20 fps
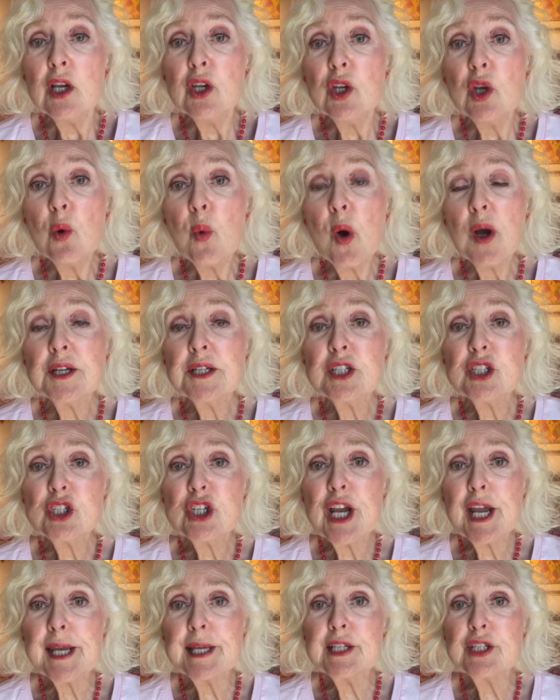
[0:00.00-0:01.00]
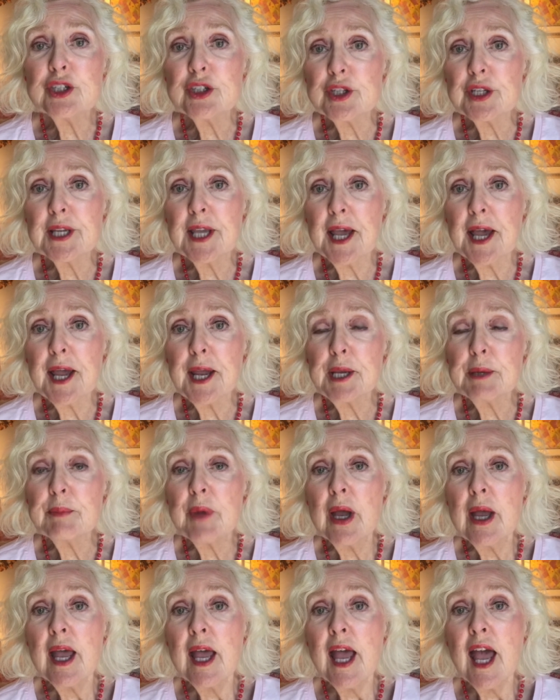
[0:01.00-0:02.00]
You want to change the
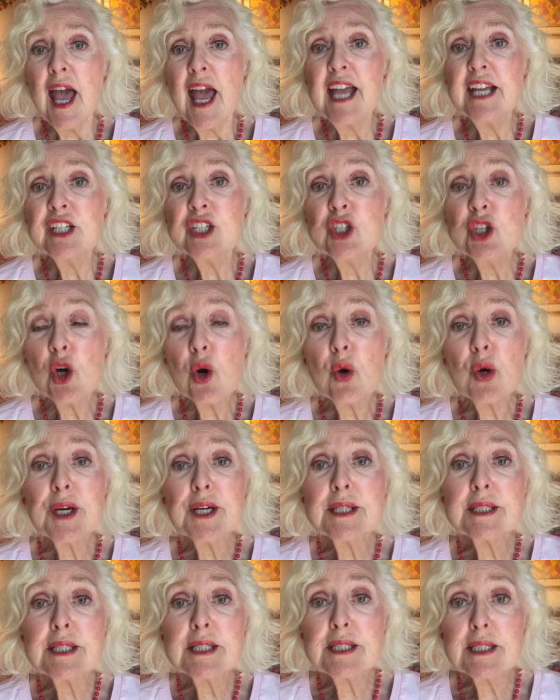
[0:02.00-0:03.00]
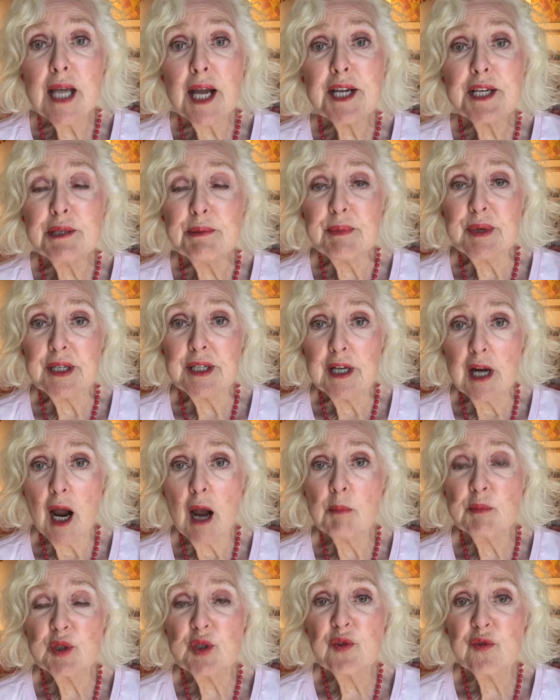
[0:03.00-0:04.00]
game, and your excitement
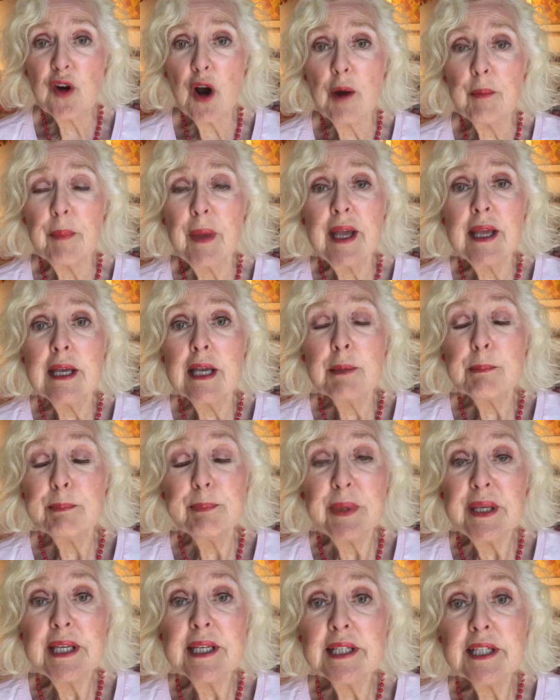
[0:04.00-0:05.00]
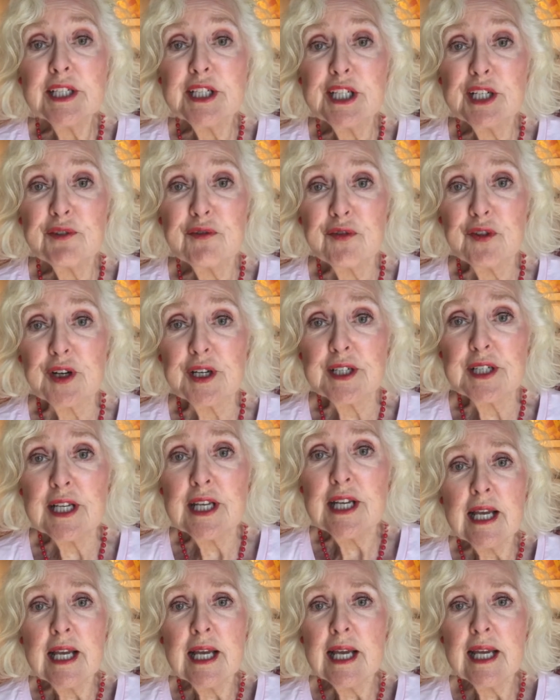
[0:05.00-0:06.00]
comes from being different
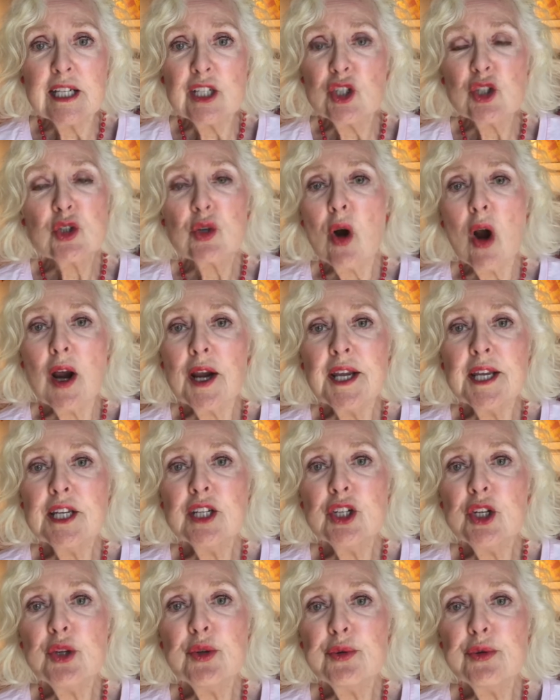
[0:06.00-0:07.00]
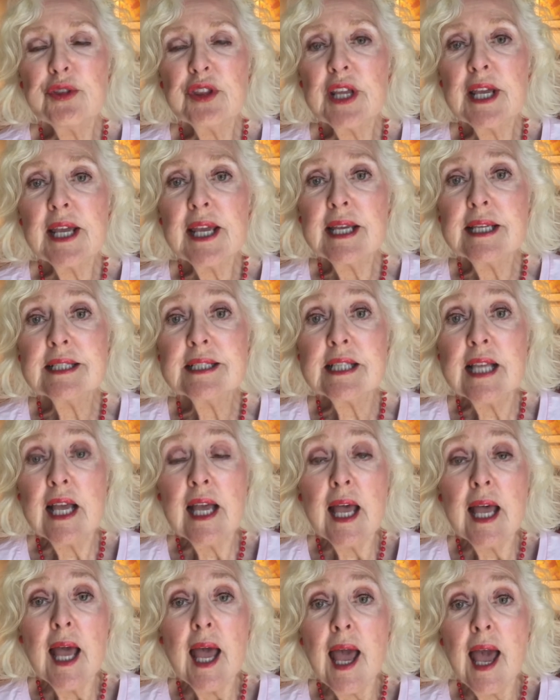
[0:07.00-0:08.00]
and trying new things
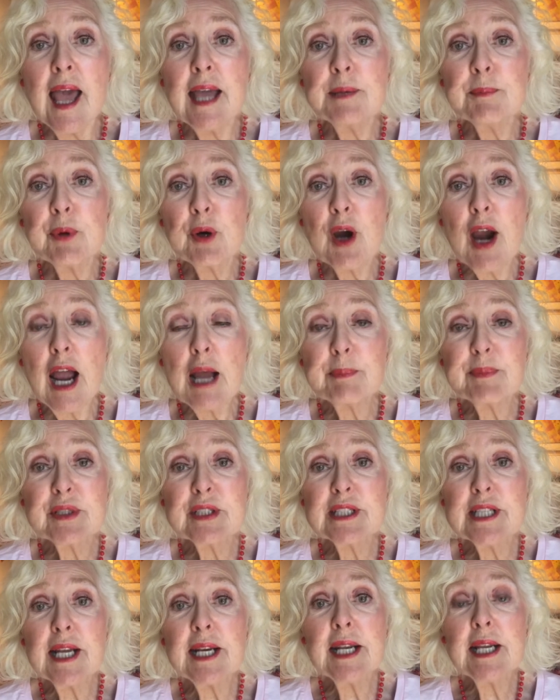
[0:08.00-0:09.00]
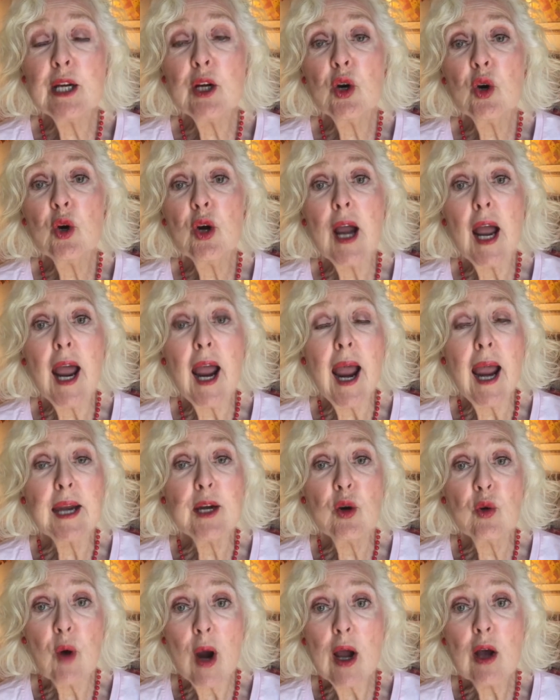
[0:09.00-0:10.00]
and perhaps setting a
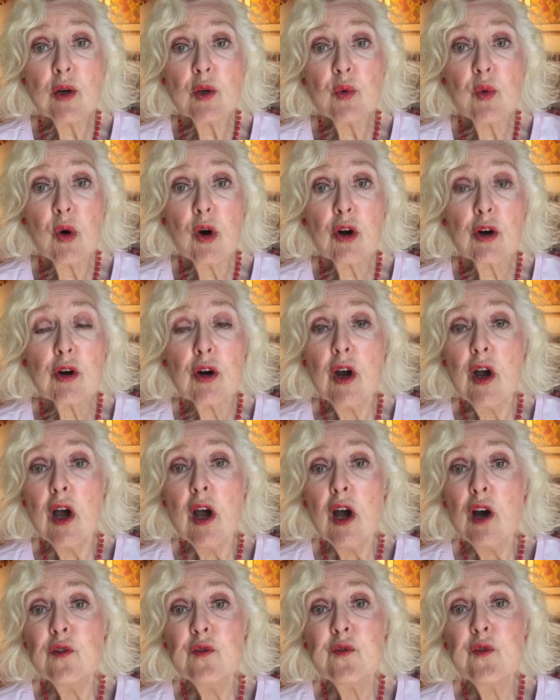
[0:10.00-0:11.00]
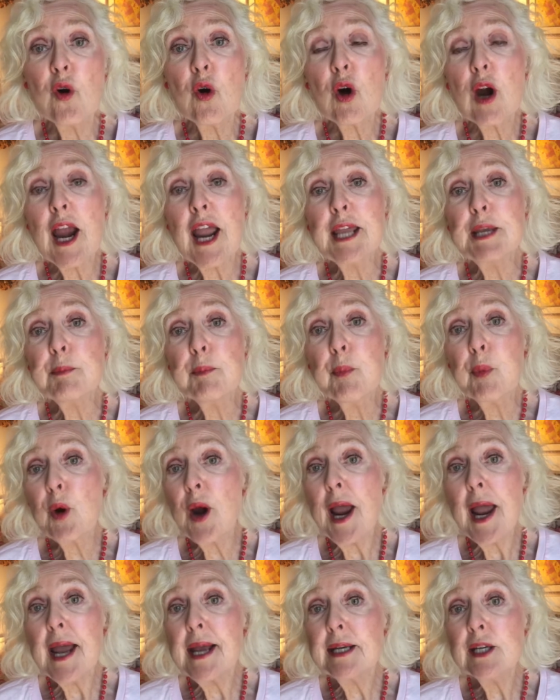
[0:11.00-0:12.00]
groundwork for a
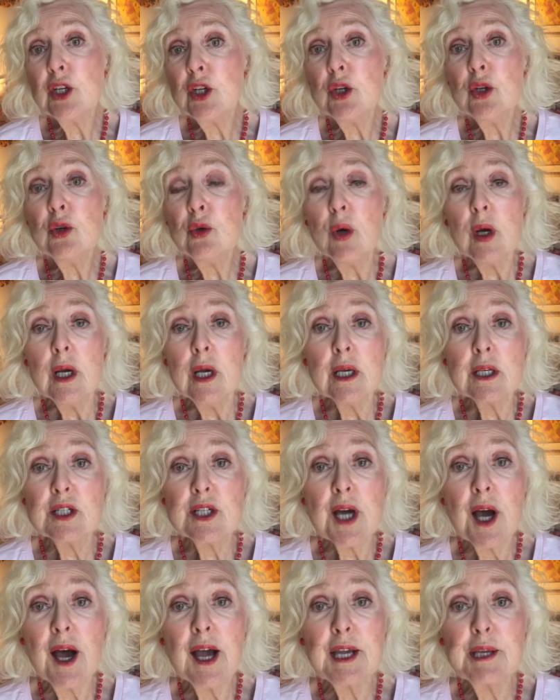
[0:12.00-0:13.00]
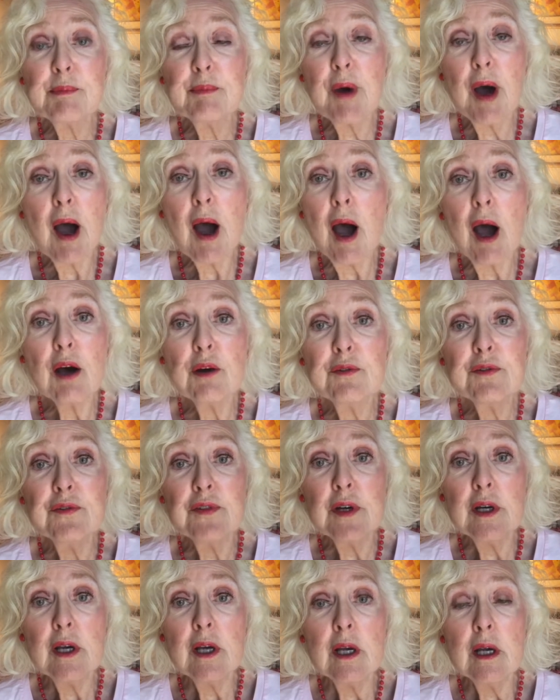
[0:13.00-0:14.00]
brand new type
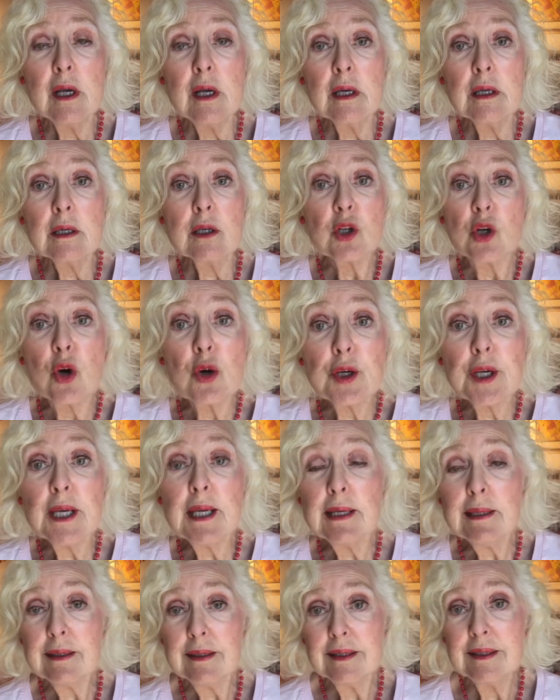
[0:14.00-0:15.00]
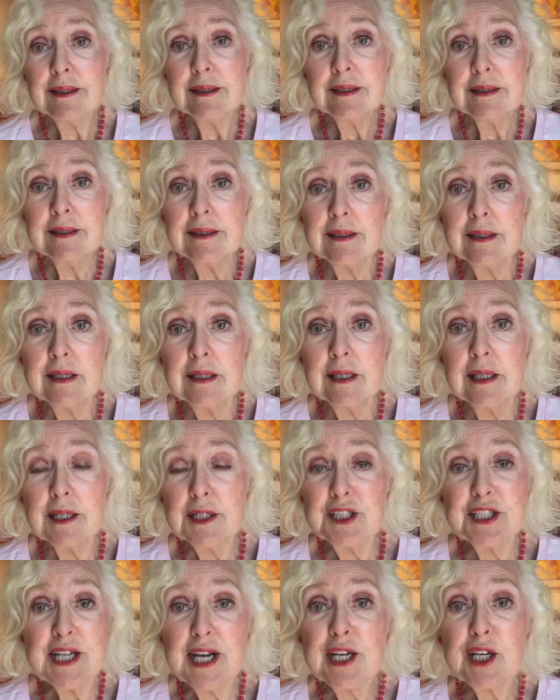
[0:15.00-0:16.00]
of cooking,
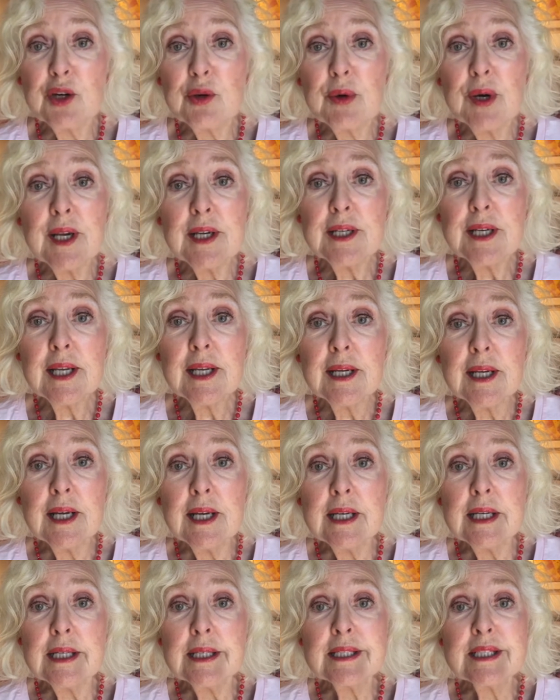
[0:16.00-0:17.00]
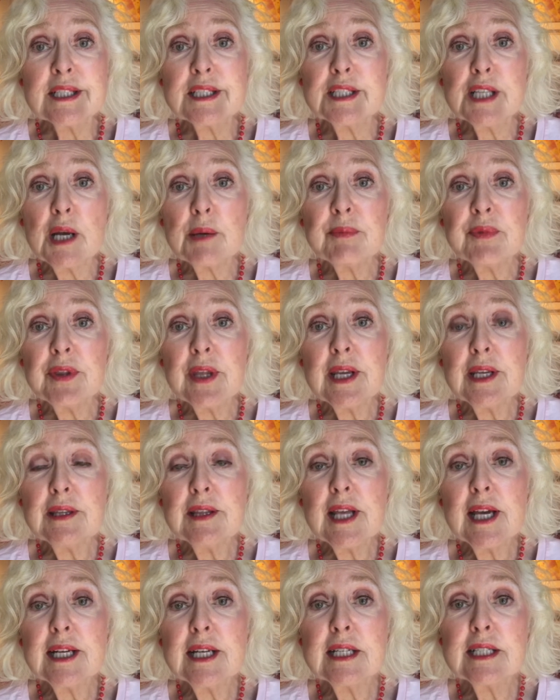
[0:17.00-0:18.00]
decorating,
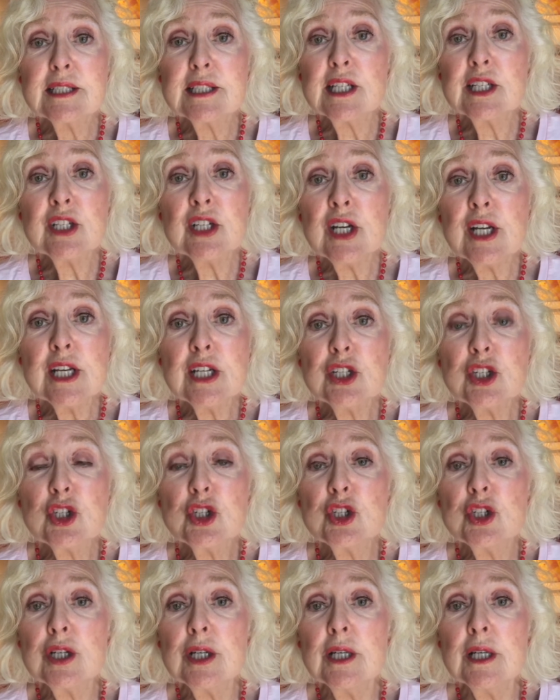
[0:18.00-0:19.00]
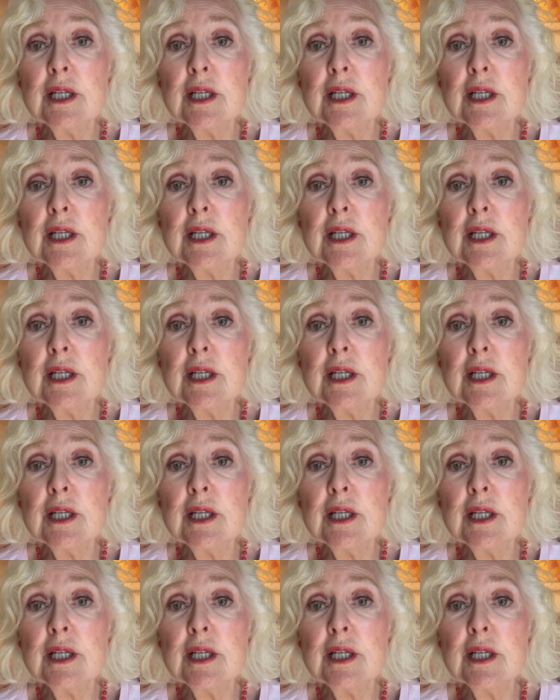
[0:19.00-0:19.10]
something that is a niche